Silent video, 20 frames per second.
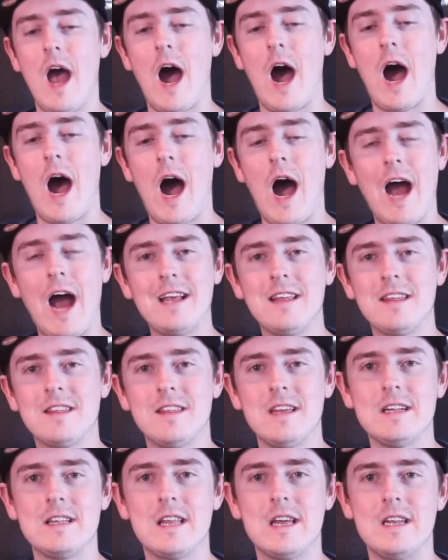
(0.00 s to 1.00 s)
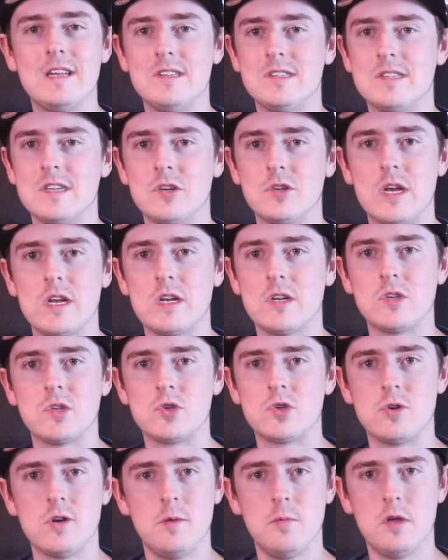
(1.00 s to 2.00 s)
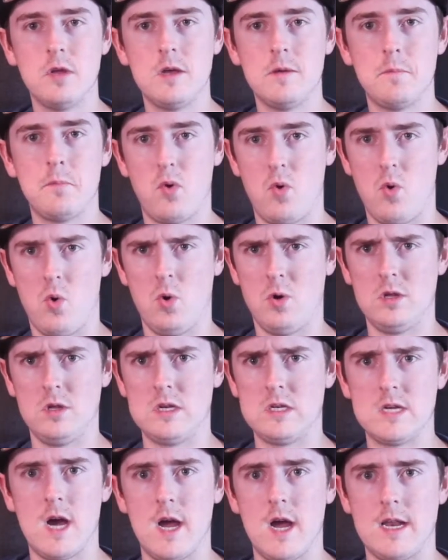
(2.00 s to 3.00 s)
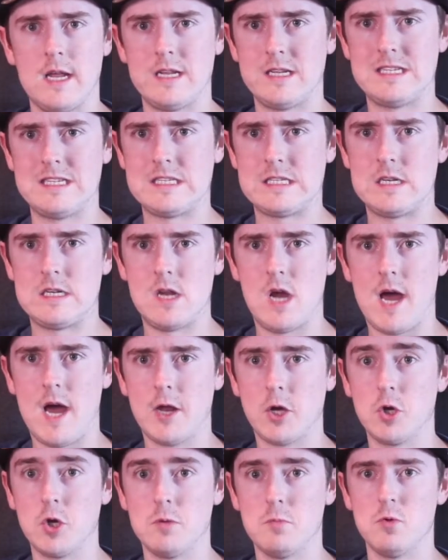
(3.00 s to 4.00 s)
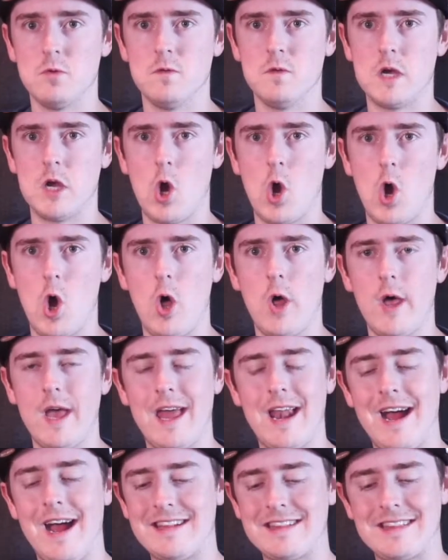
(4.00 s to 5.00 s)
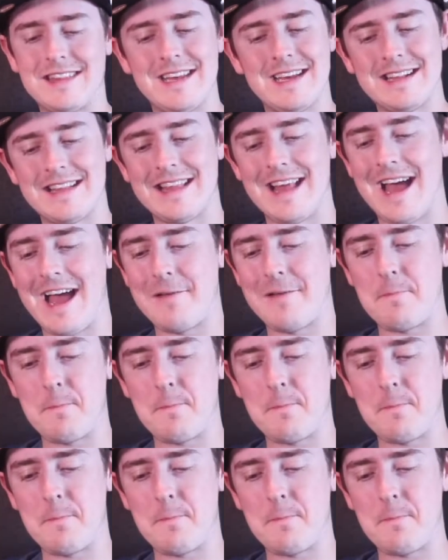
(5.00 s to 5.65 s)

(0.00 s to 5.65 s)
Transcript: I think that it is extremely poorly done. It's just not a good movie at all, and I think that